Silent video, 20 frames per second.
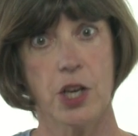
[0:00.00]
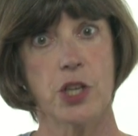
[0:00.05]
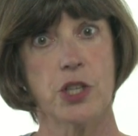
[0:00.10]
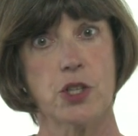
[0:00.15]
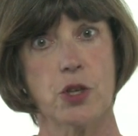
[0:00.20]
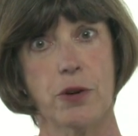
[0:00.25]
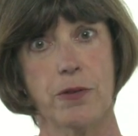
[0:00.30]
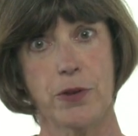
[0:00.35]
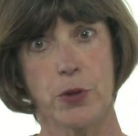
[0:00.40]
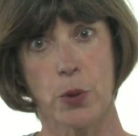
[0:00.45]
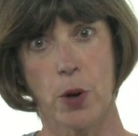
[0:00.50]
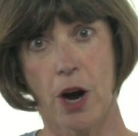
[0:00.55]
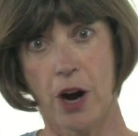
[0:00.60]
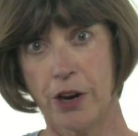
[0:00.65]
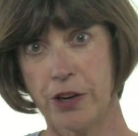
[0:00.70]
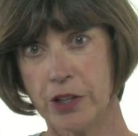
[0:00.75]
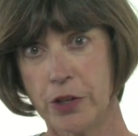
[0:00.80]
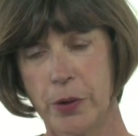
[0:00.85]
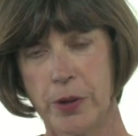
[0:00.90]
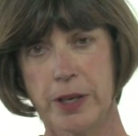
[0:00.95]
So if you
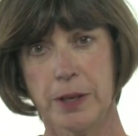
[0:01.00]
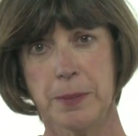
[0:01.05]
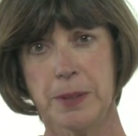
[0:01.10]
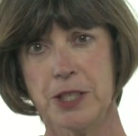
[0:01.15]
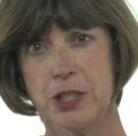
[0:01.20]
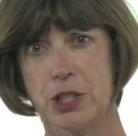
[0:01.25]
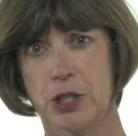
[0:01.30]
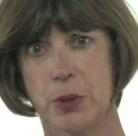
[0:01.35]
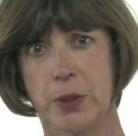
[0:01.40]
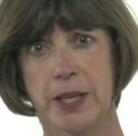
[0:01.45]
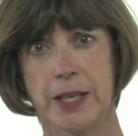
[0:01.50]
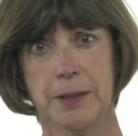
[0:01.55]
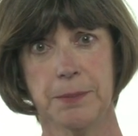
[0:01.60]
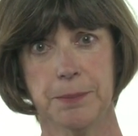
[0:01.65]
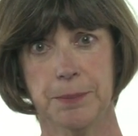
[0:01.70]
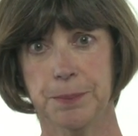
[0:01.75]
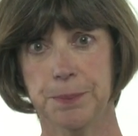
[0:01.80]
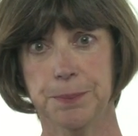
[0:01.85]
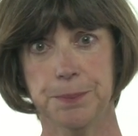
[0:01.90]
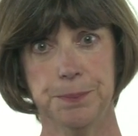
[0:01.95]
aren't going to be shooting
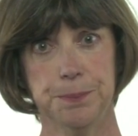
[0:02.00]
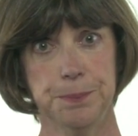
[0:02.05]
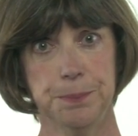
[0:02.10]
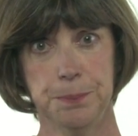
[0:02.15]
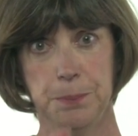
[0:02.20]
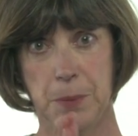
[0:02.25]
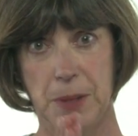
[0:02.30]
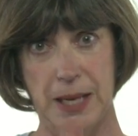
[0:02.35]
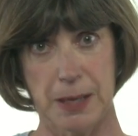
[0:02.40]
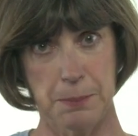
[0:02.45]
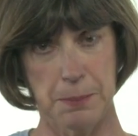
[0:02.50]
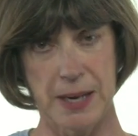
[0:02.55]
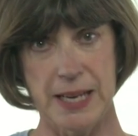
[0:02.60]
in